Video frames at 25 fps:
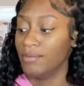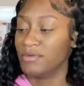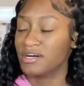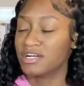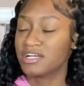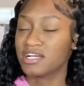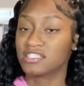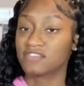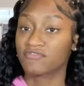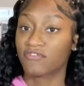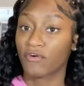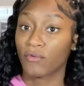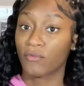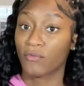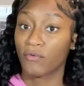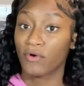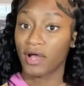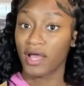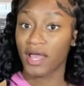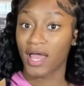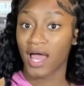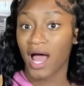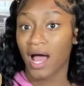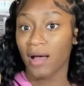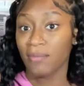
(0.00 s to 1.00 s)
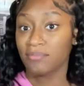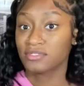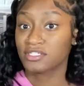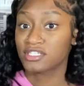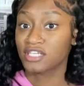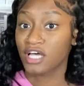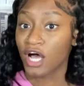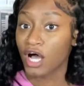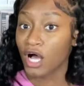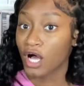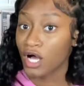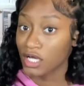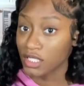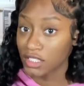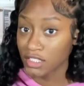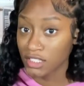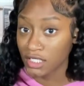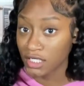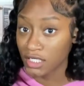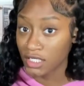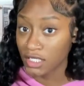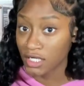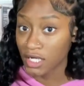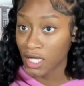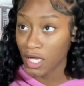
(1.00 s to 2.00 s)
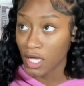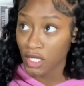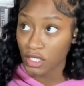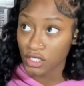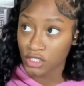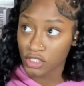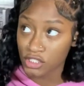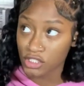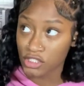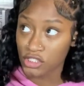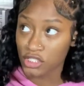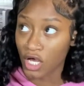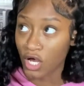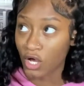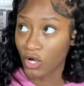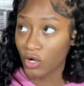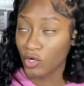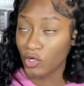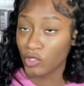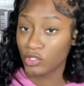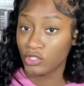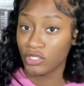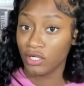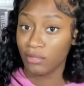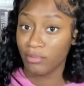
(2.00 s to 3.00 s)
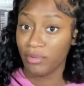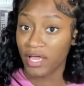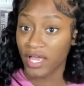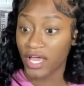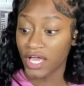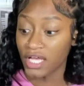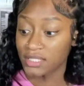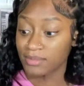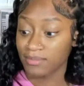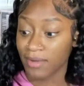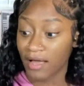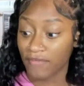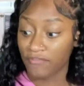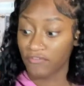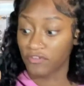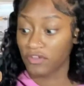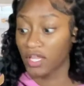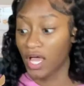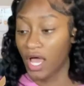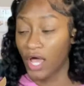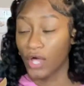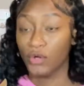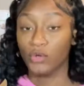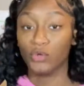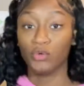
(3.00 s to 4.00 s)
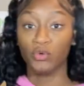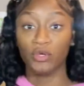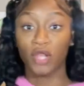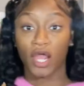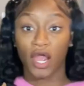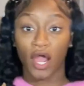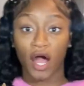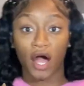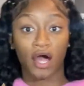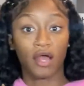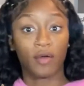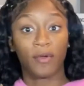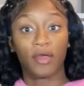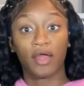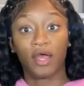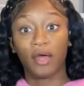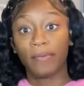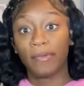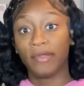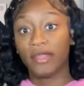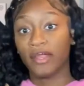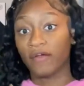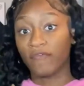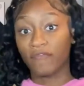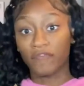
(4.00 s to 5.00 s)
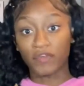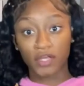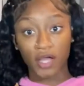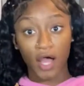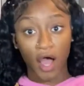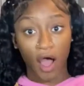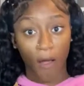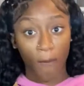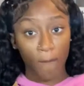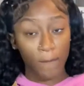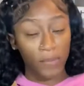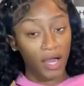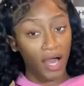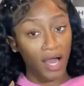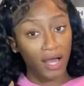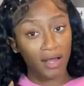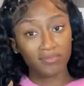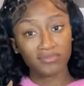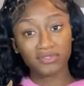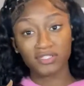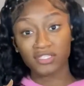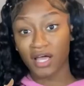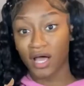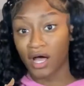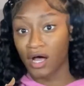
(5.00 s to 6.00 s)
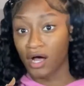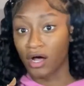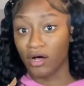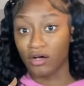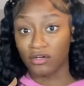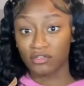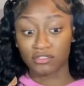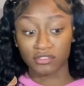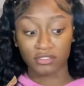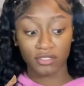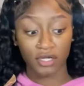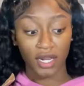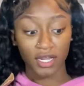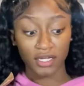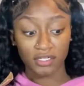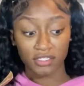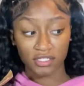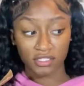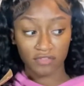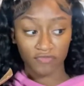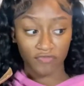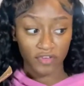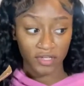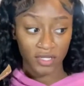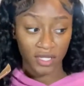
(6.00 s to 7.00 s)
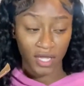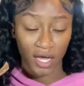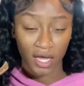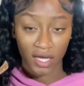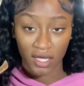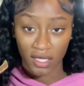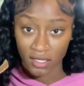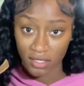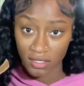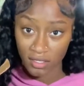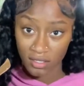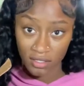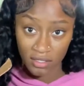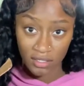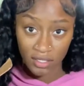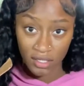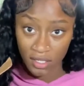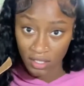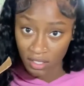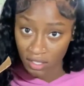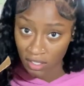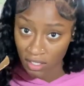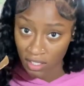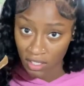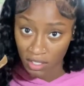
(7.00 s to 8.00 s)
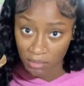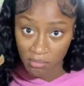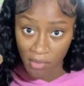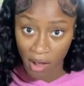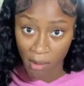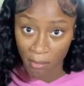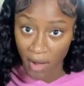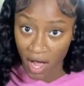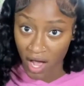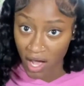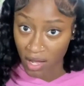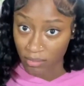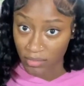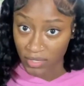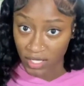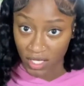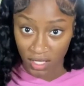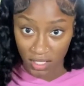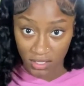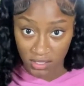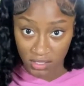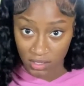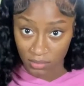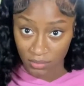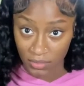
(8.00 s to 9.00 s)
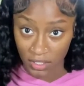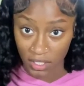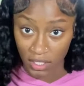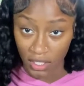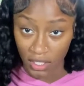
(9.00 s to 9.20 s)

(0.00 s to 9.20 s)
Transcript: Because for one, I'm taller, so the beds might feel like, ooh, they all the way up here for y'all. But I'm tall, so they just feel like my mom bed to me.